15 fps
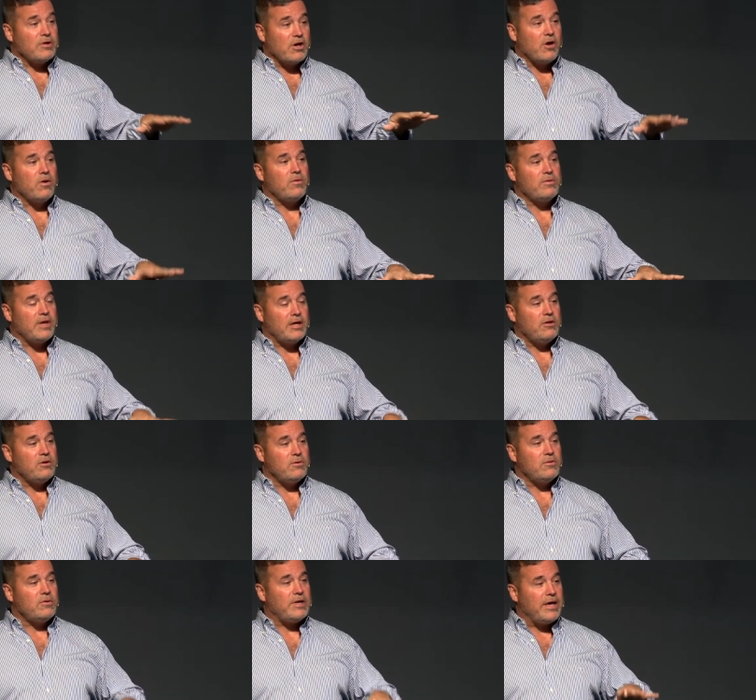know that
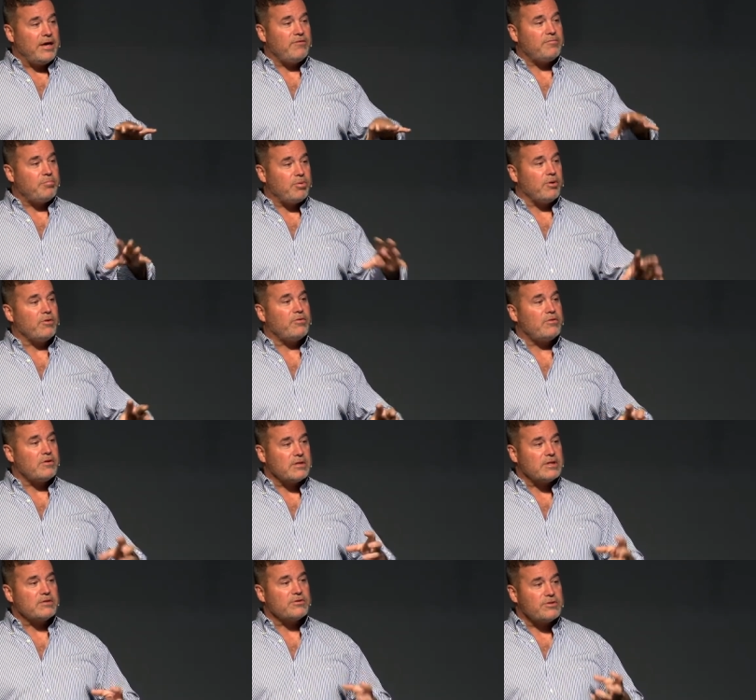you gave birth to
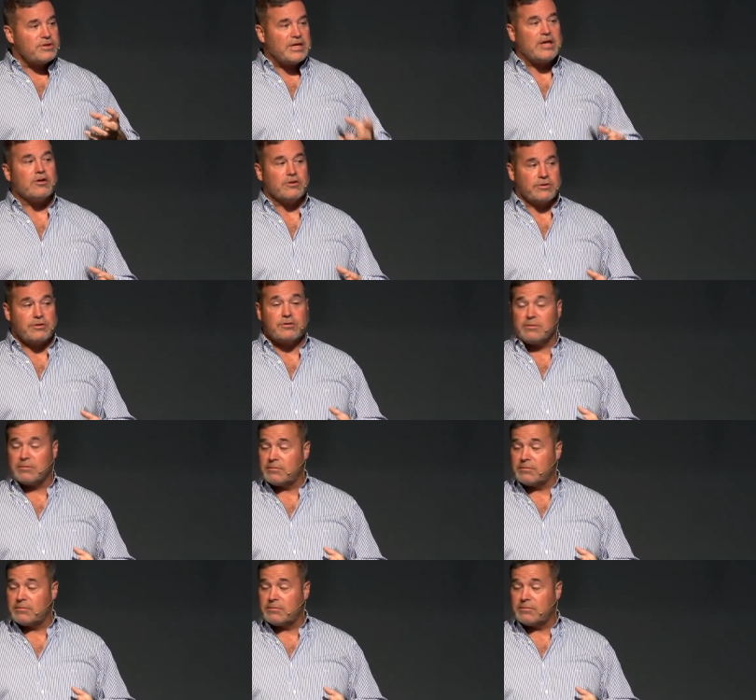little sinners.